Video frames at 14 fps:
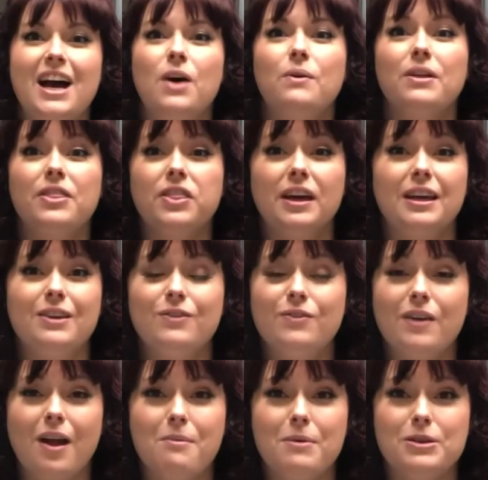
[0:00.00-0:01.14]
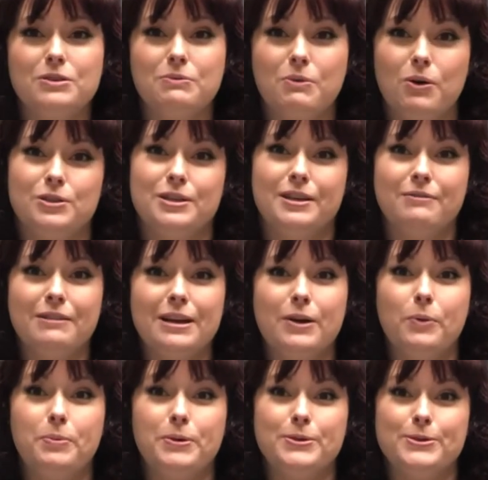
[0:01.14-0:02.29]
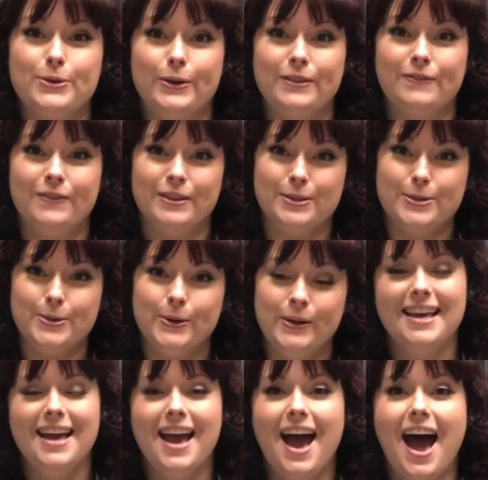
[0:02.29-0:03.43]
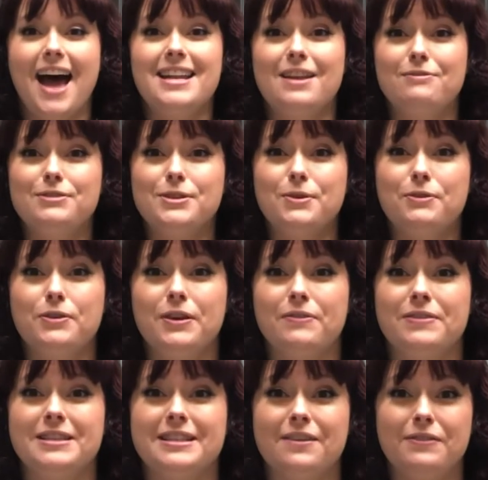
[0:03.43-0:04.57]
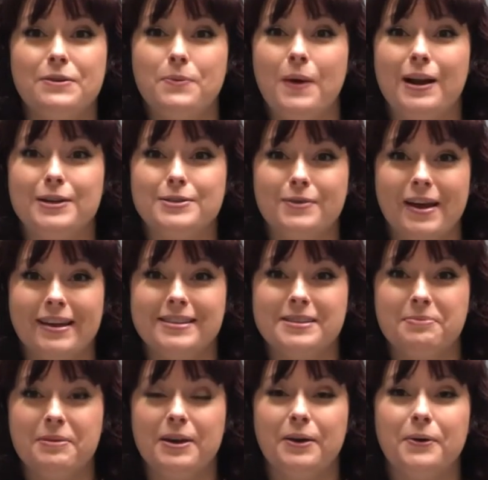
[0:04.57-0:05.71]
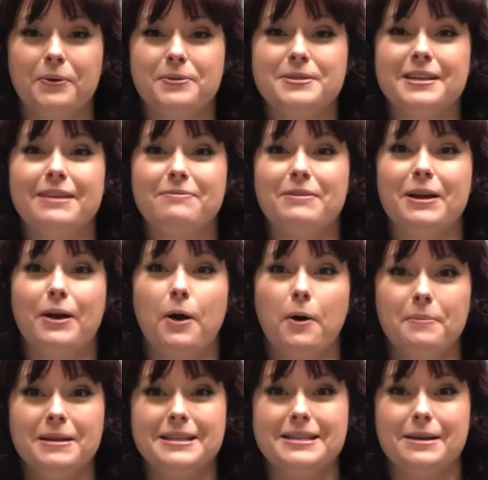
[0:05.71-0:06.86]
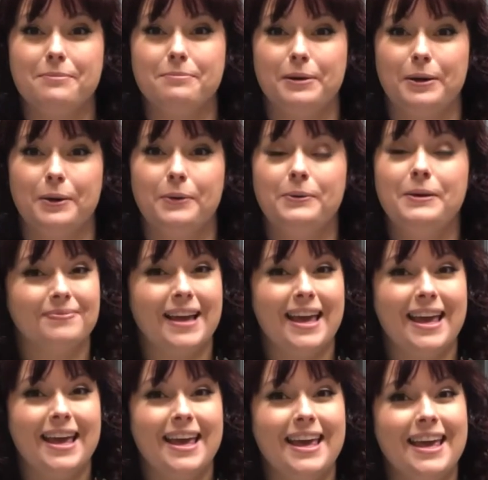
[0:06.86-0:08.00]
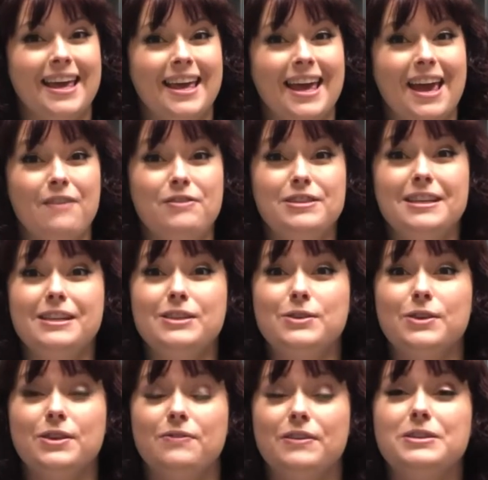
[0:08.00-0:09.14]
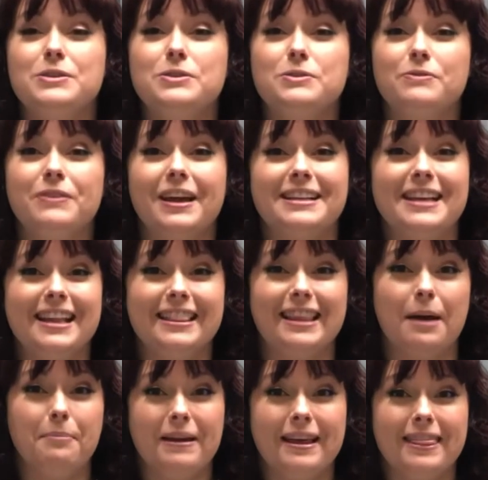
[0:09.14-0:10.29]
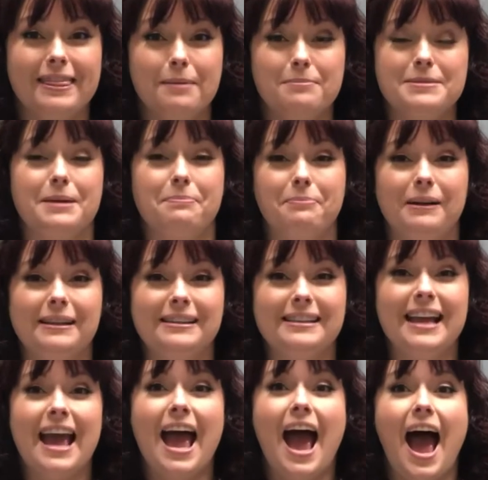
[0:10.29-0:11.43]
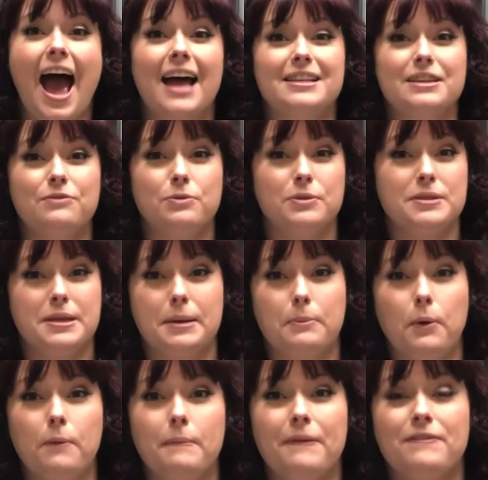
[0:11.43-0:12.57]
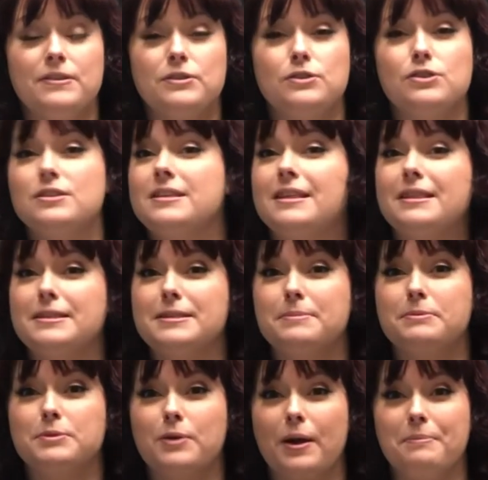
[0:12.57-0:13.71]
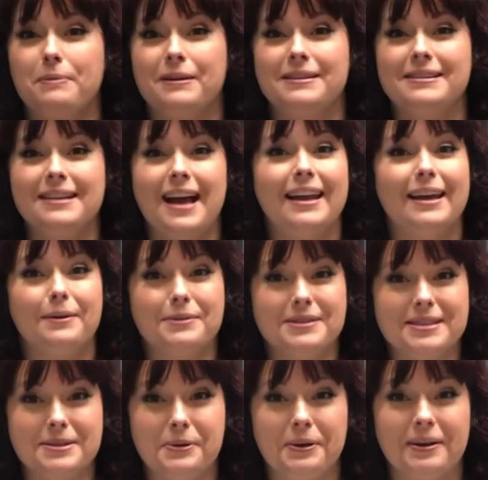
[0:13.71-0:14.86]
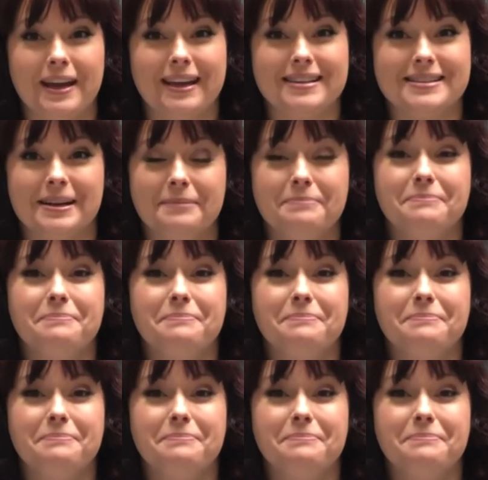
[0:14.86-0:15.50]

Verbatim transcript: Well, thank you very much for watching. I really hope you enjoyed the video. I'd love to know if you give this lovely Welsh recipe a go, so leave me a comment down below. If you did enjoy the video, don't forget to hit that big thumbs up button. And if you want to see any more of my videos, just hit the subscribe button, and I will see you all next time.